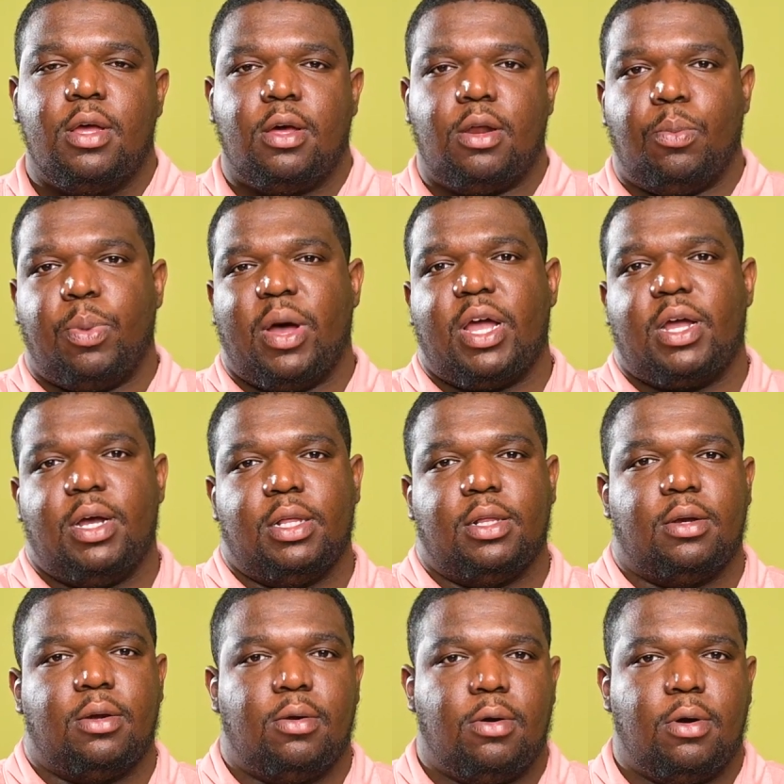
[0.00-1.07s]
on a
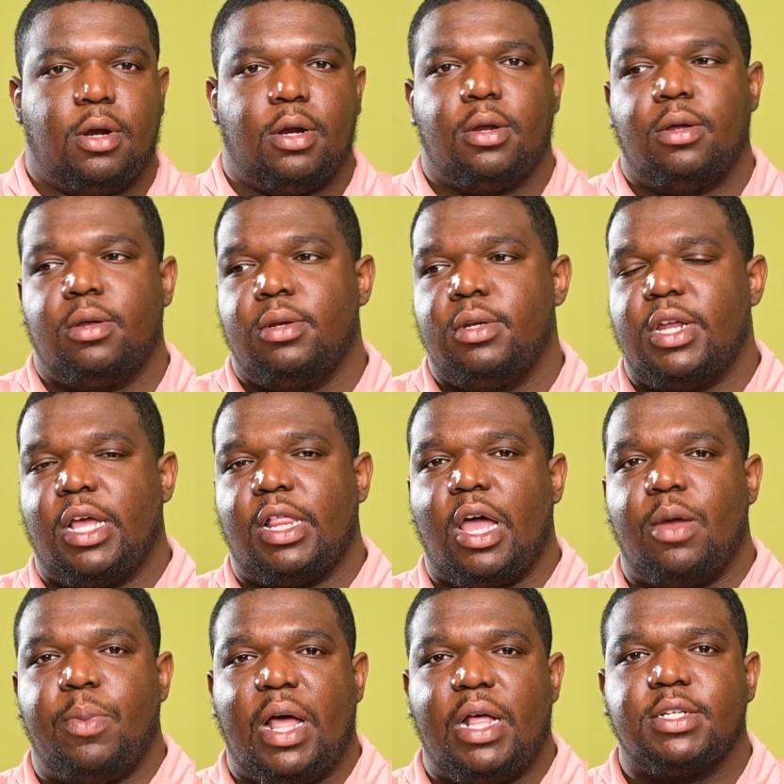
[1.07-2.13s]
bicolor or
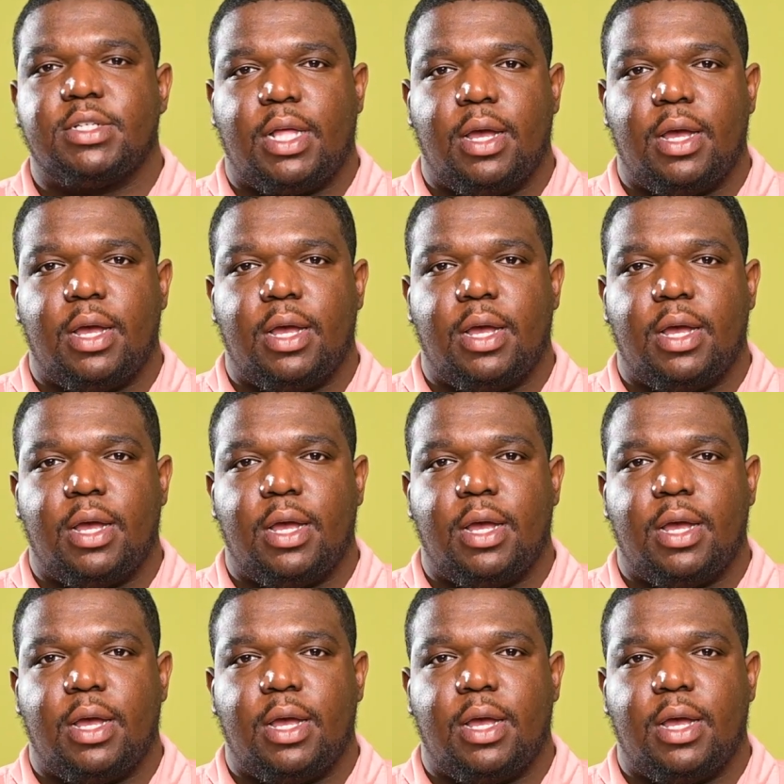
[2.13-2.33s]
daylight balanced